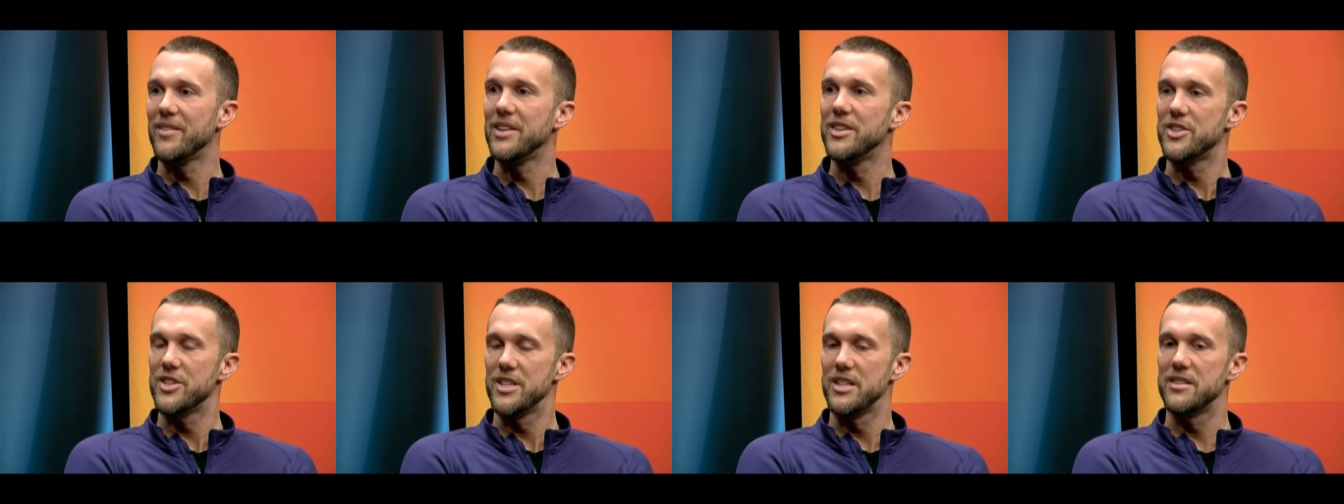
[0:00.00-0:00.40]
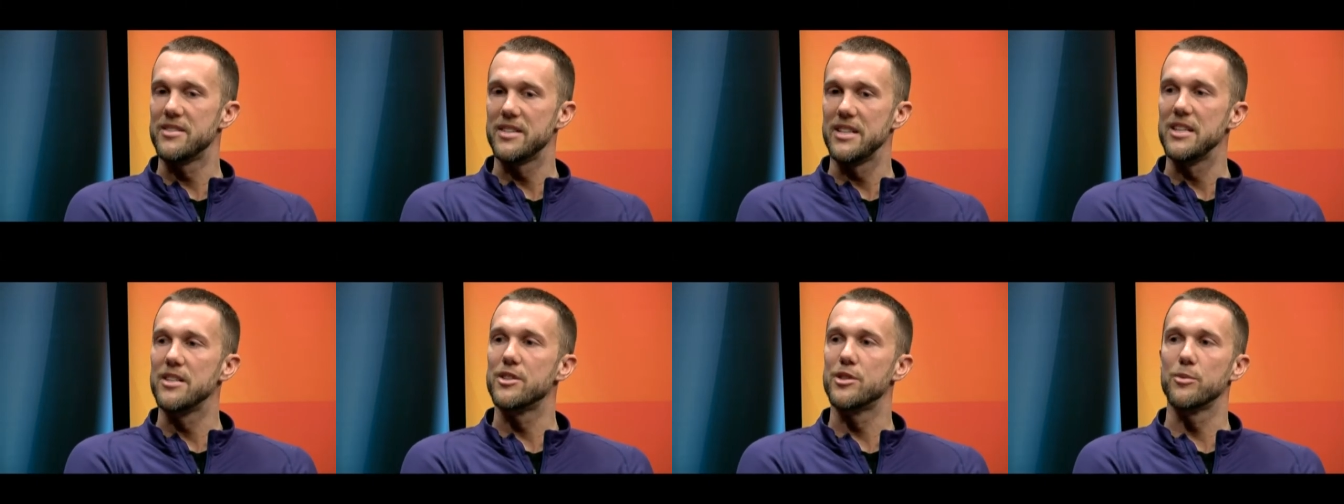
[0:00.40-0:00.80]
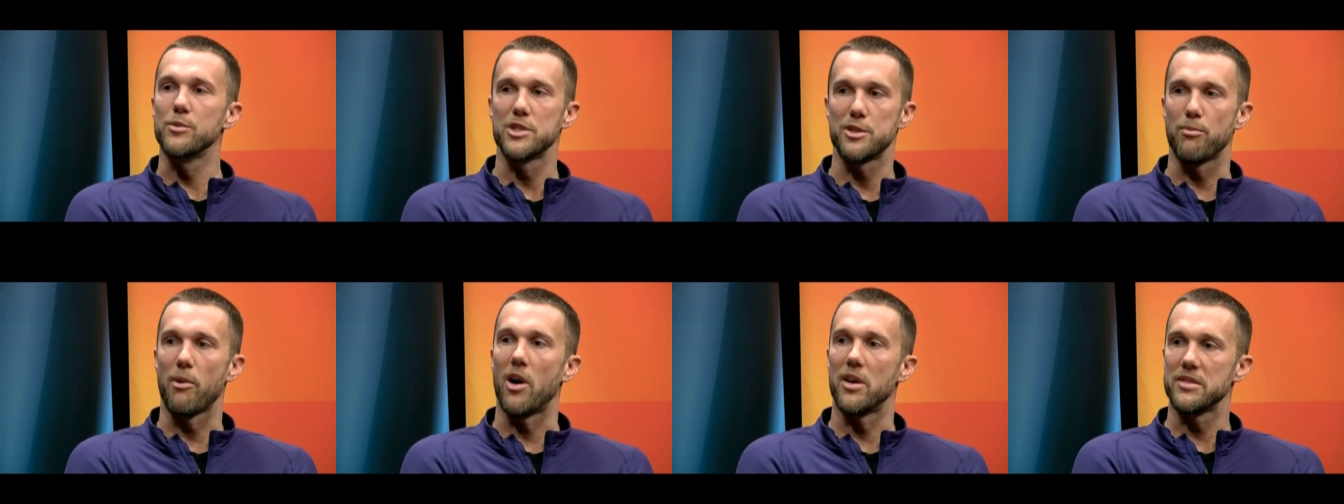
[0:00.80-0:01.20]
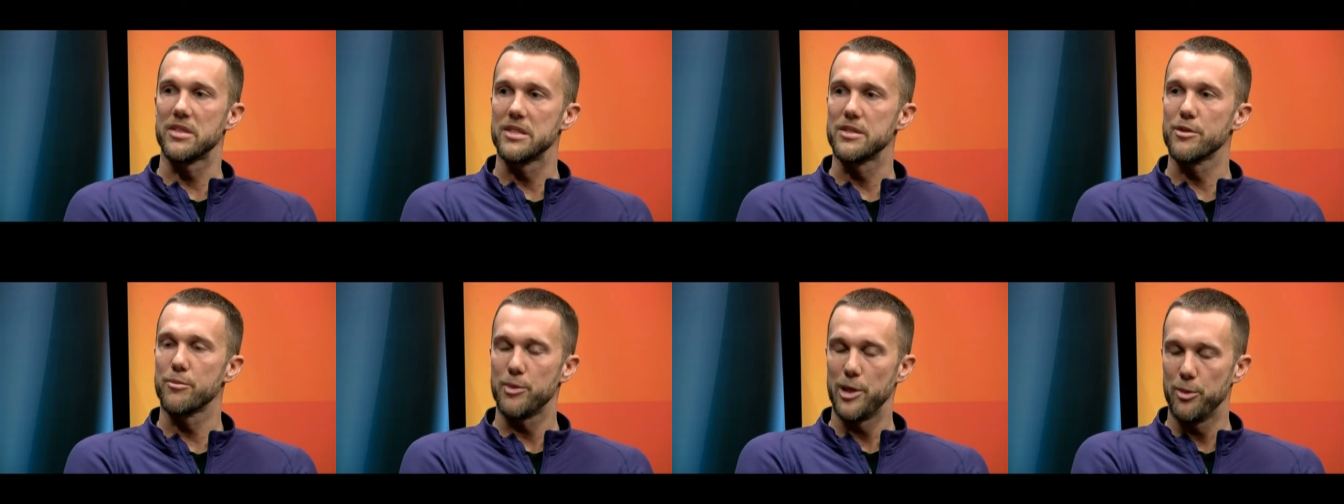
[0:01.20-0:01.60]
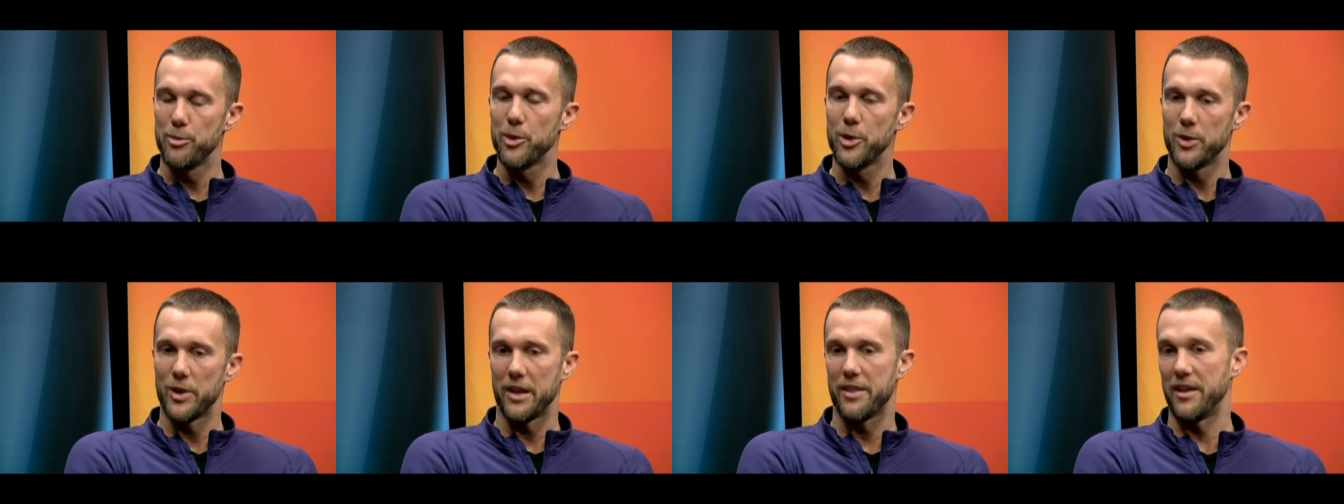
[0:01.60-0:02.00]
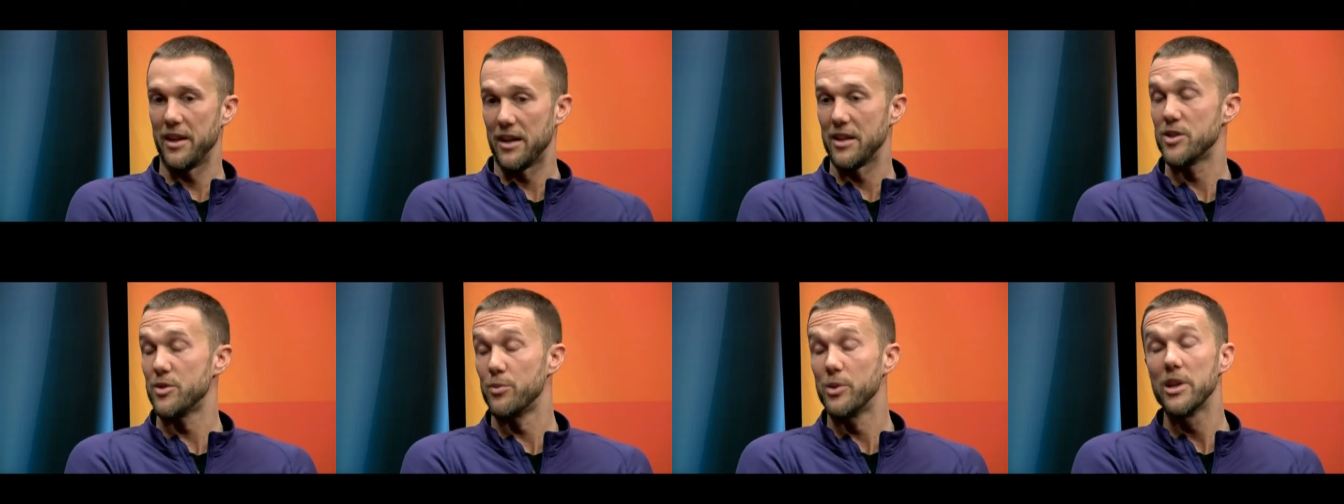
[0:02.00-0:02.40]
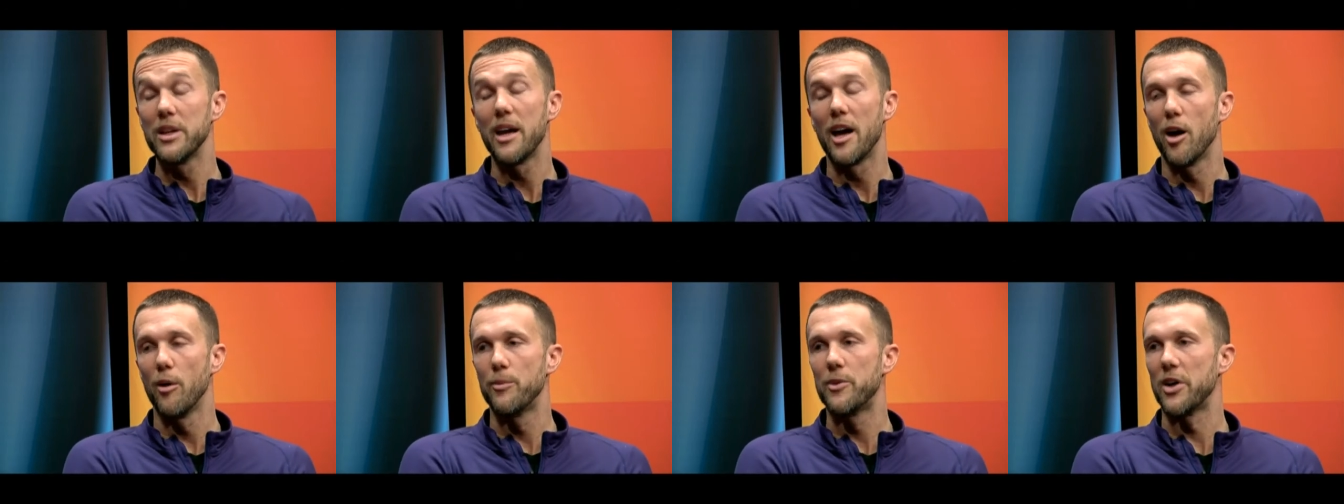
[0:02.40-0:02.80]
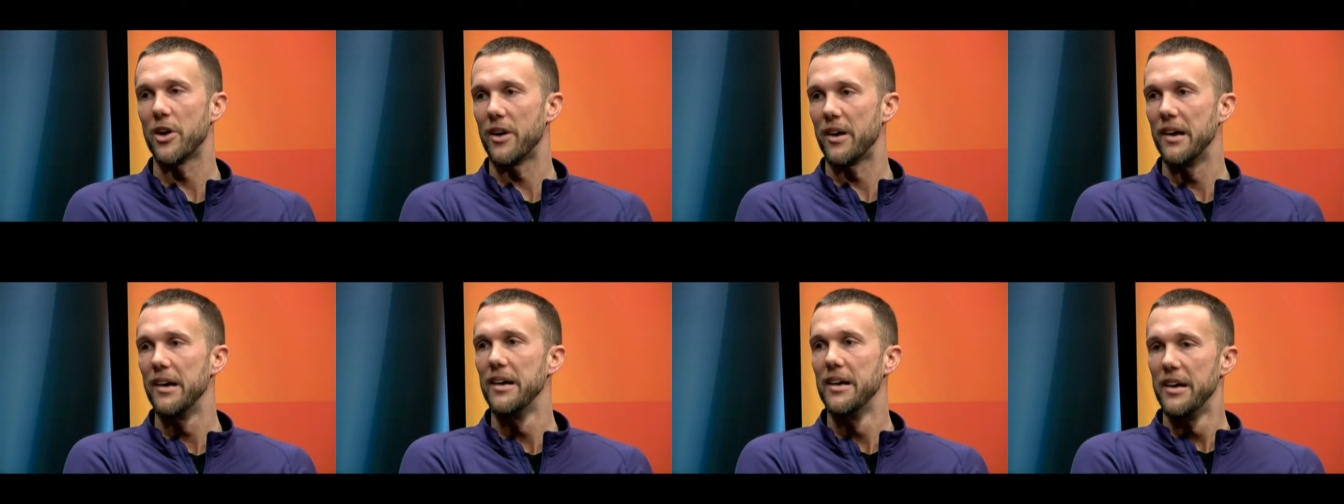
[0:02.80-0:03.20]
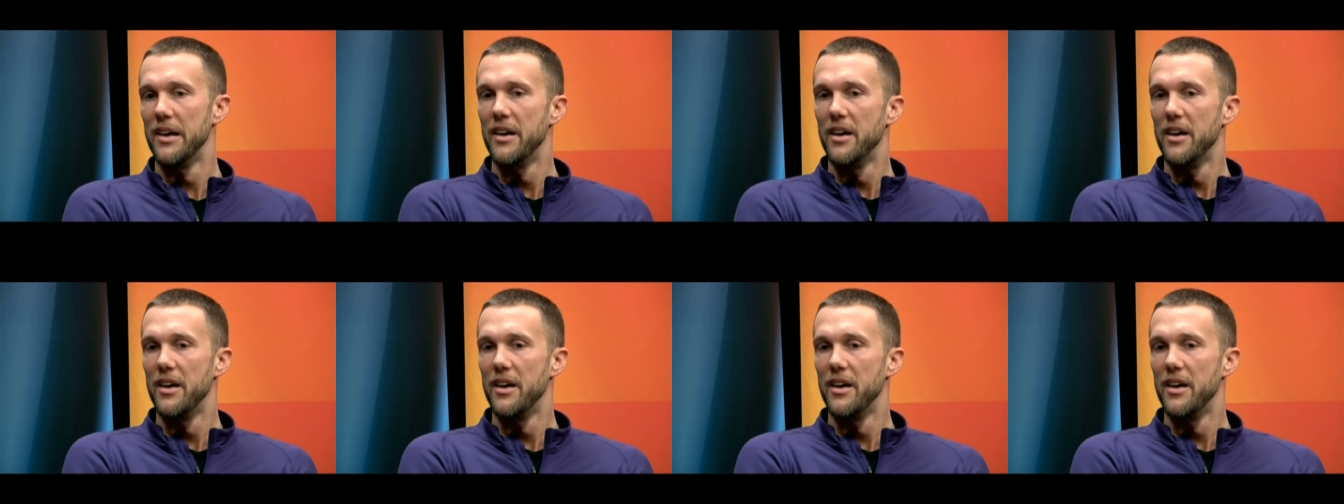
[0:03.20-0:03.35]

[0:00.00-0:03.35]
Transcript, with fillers: and she sees the responses of people, I think it's really helped her.